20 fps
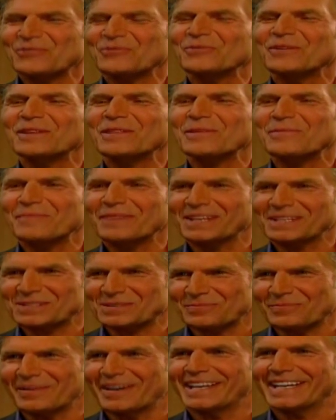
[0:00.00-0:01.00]
the one that
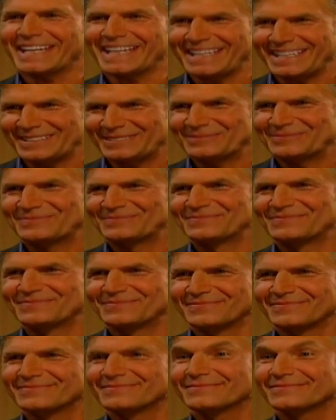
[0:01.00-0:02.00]
makes money. They all make
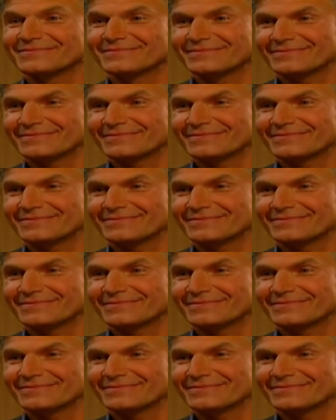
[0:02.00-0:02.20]
money.